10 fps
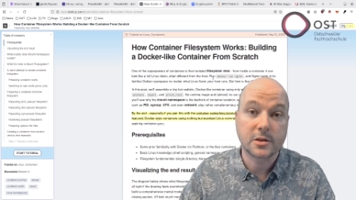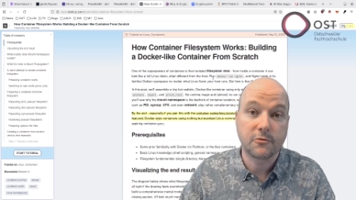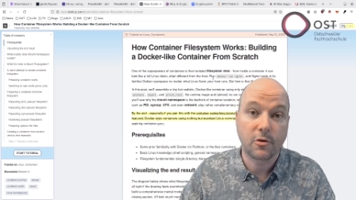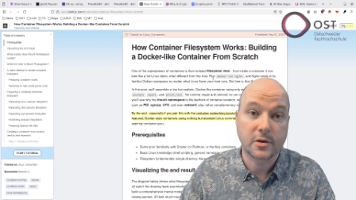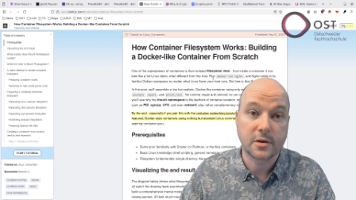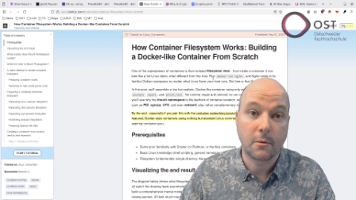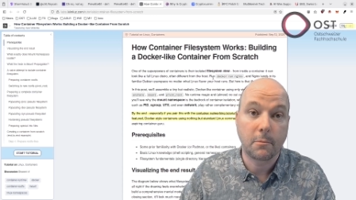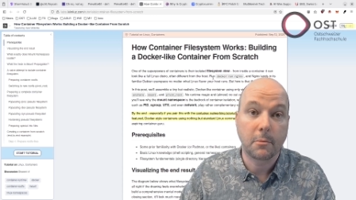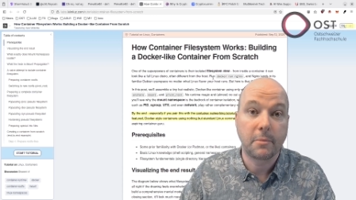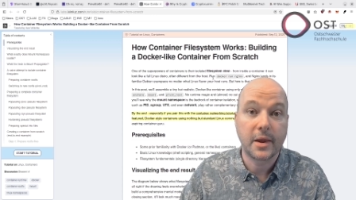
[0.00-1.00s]
For
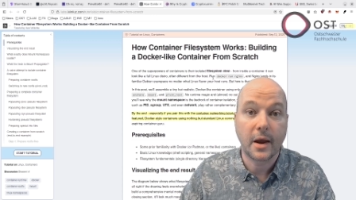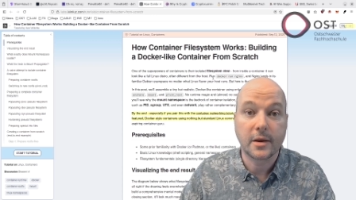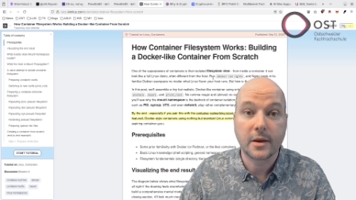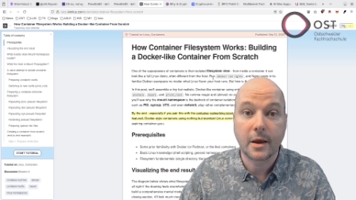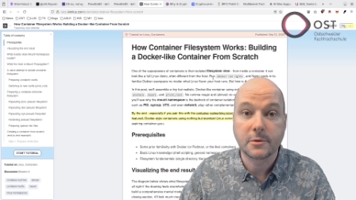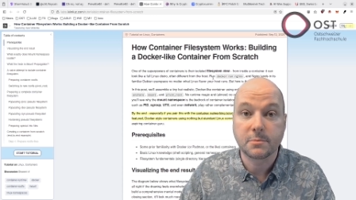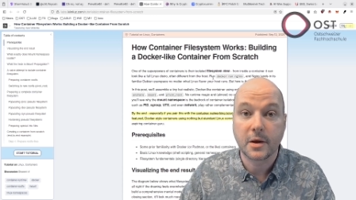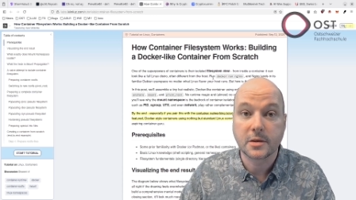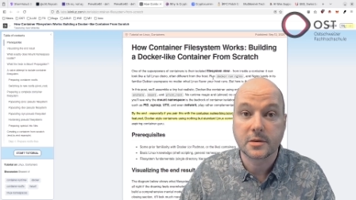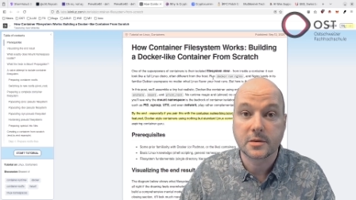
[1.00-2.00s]
example, PID
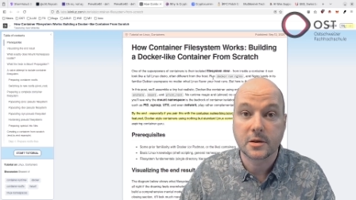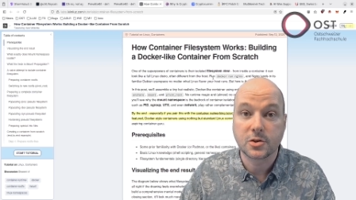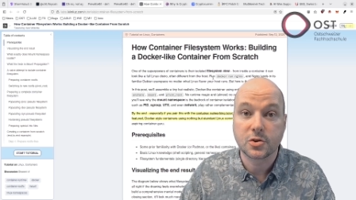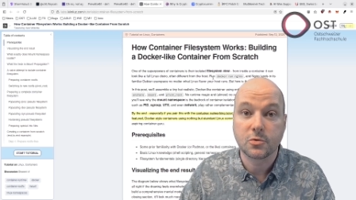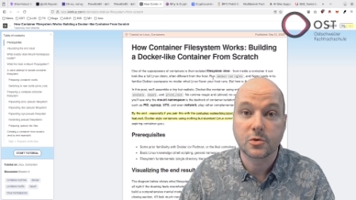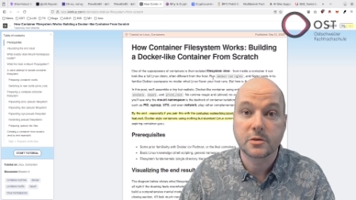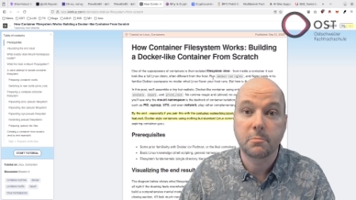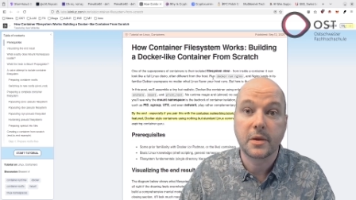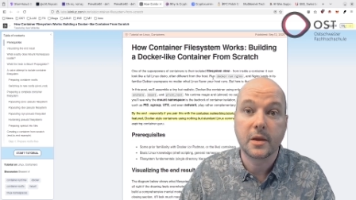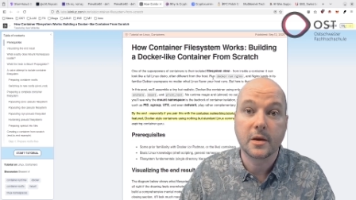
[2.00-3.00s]
namespaces ensures
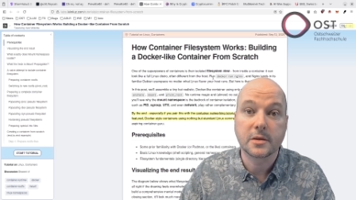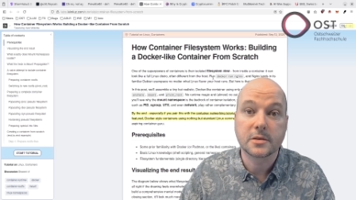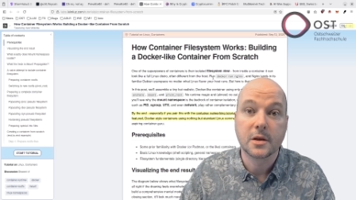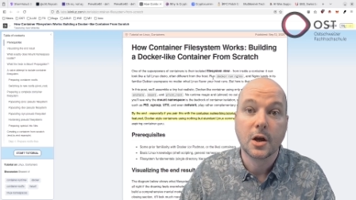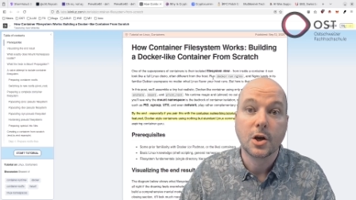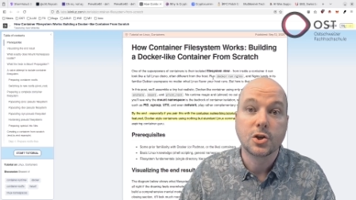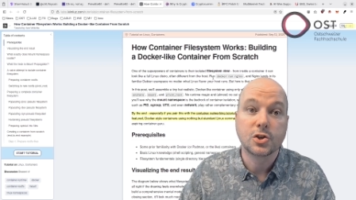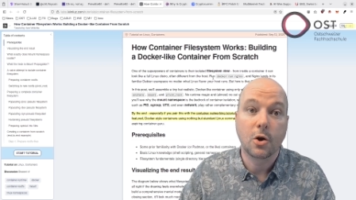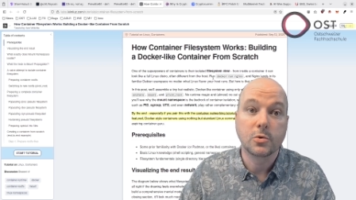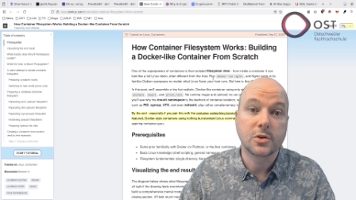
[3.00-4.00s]
PS
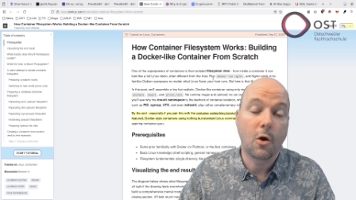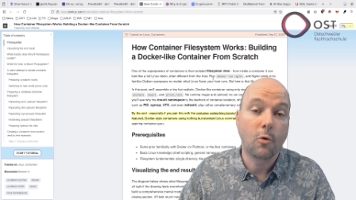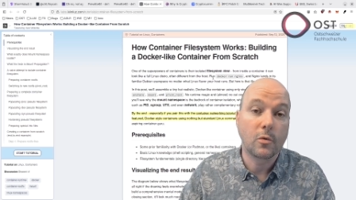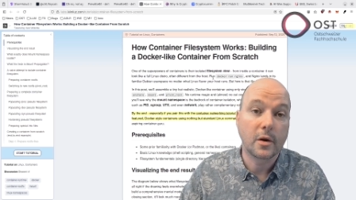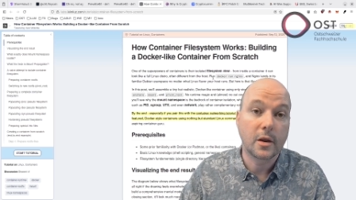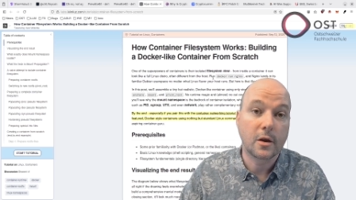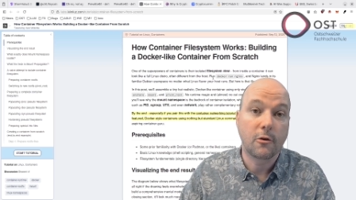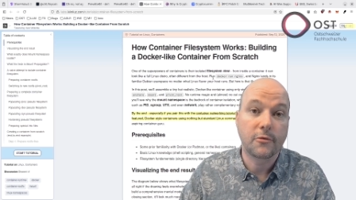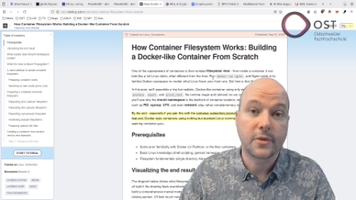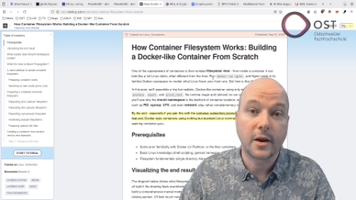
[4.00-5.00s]
shows only
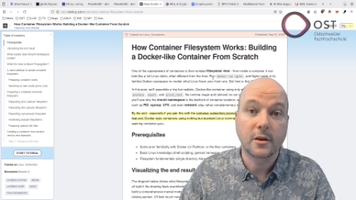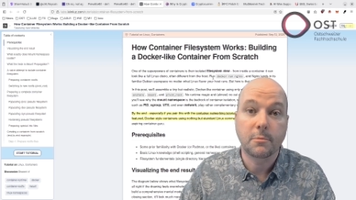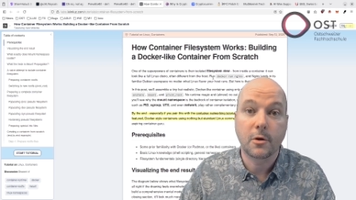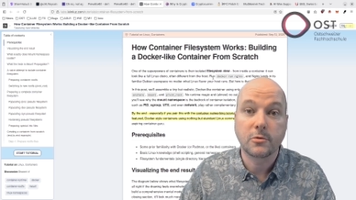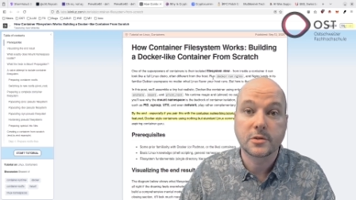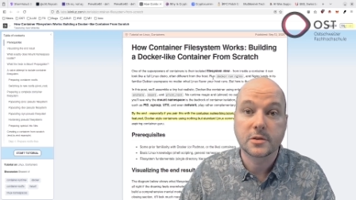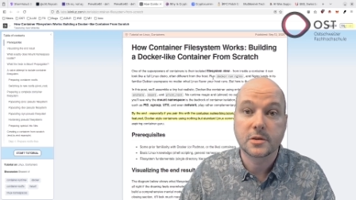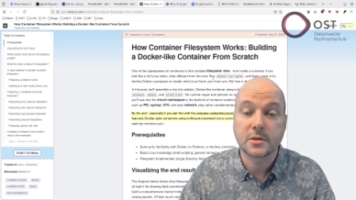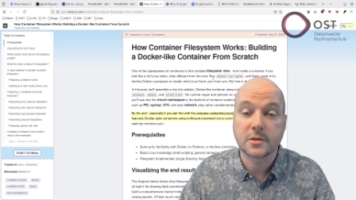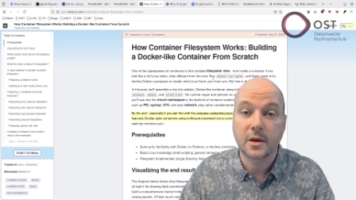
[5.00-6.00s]
container
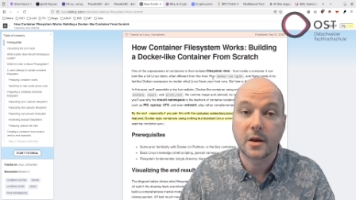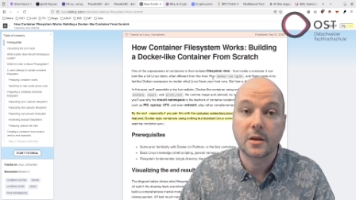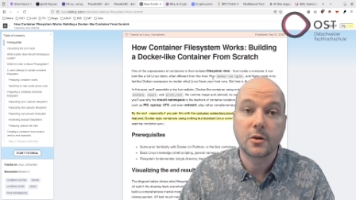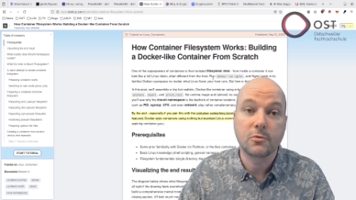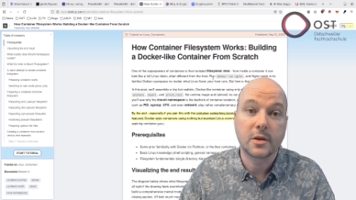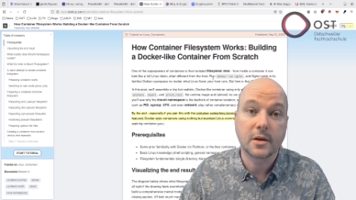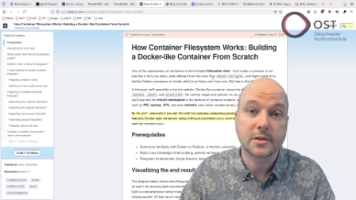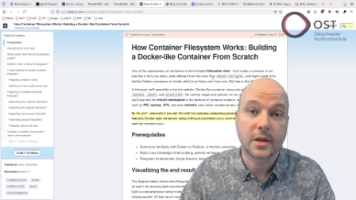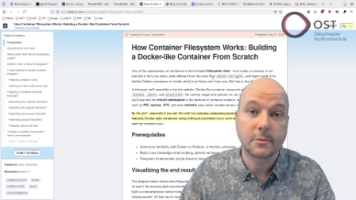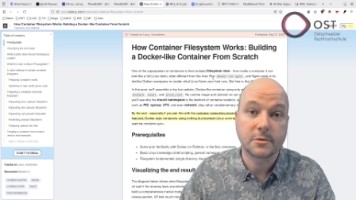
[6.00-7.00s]
processes, and UTS
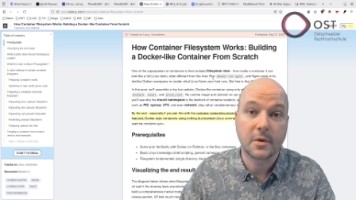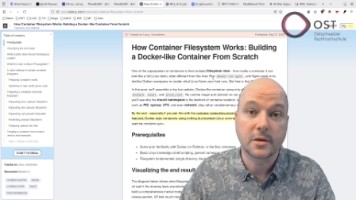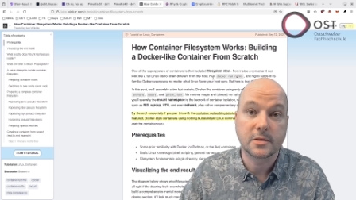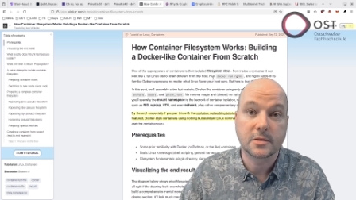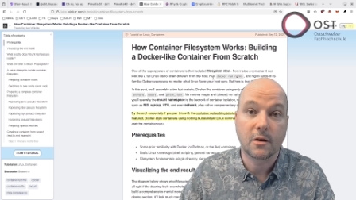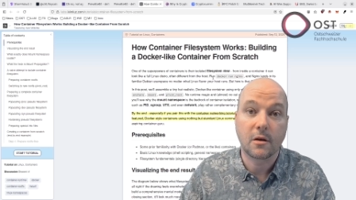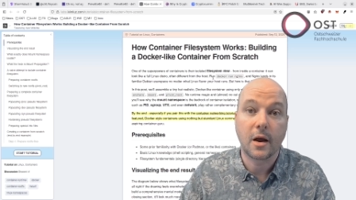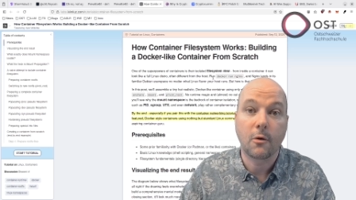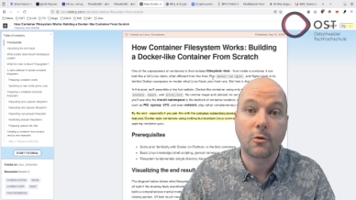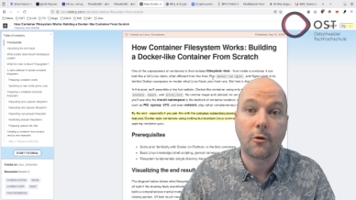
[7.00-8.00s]
namespaces
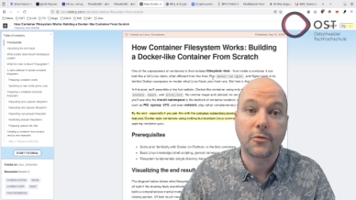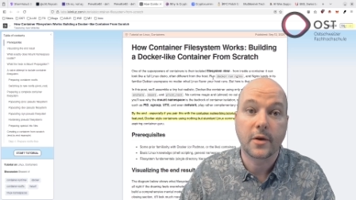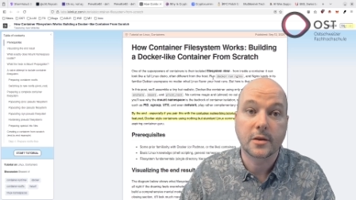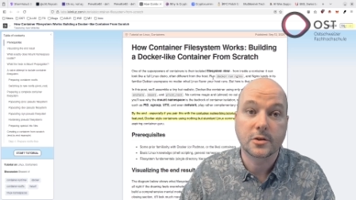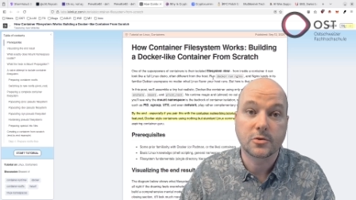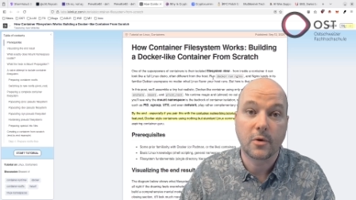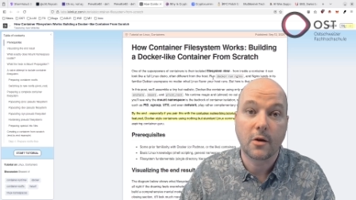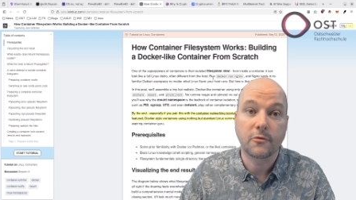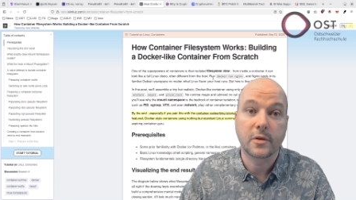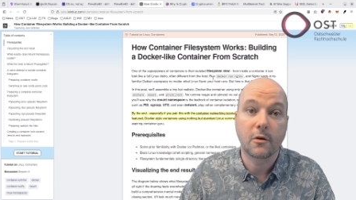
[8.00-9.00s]
allow containers to
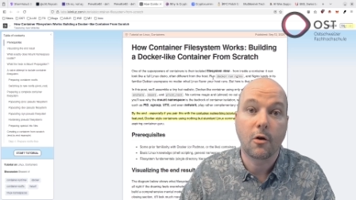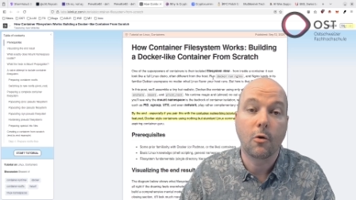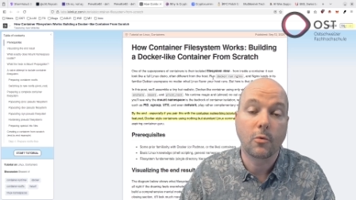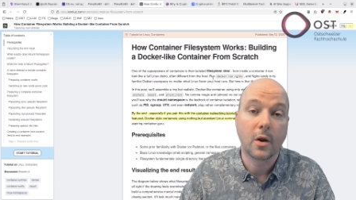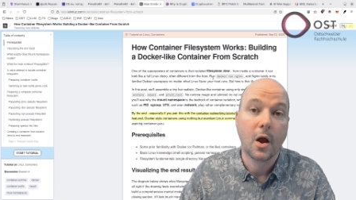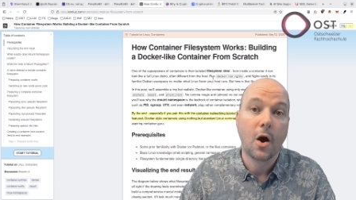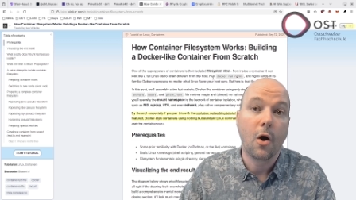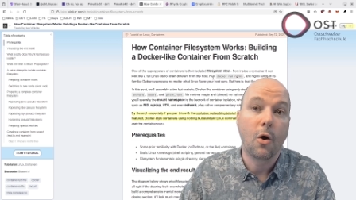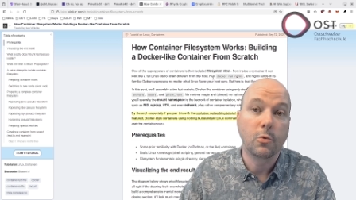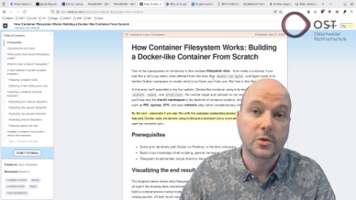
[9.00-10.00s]
have their own
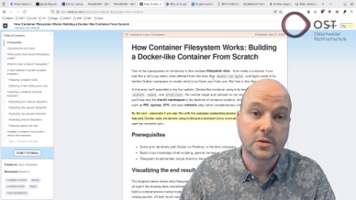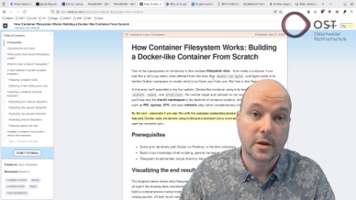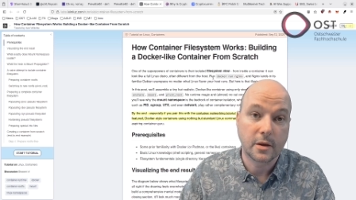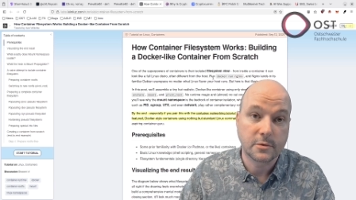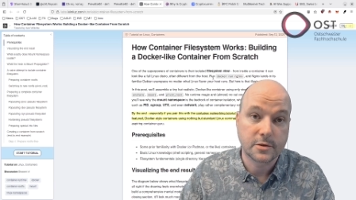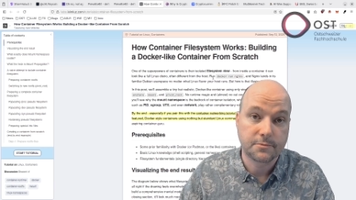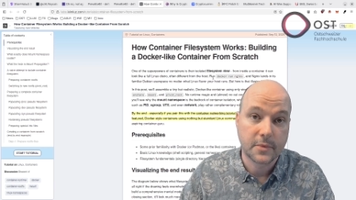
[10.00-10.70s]
host names.